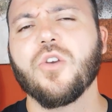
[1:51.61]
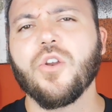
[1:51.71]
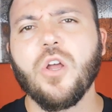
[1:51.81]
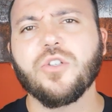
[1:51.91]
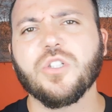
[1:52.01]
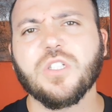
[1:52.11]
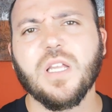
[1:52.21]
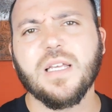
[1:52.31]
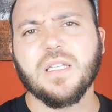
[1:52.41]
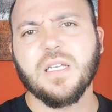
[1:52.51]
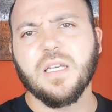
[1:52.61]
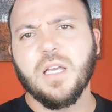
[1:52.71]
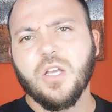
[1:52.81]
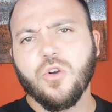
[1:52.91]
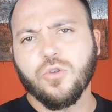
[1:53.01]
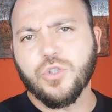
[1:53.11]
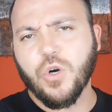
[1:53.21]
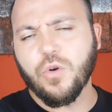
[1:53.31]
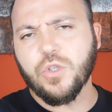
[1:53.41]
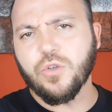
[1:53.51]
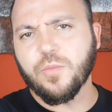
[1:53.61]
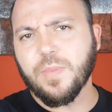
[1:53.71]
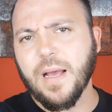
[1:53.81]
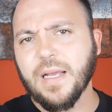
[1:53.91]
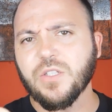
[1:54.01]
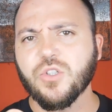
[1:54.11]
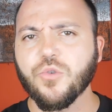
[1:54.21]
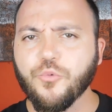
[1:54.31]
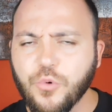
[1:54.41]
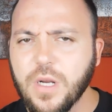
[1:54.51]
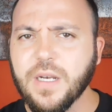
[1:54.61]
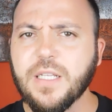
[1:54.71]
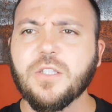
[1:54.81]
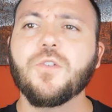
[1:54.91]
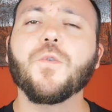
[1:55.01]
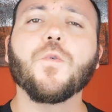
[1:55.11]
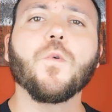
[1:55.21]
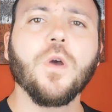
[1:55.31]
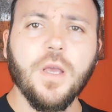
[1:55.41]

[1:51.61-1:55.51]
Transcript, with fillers: you're not just like controlling your punch, you really need to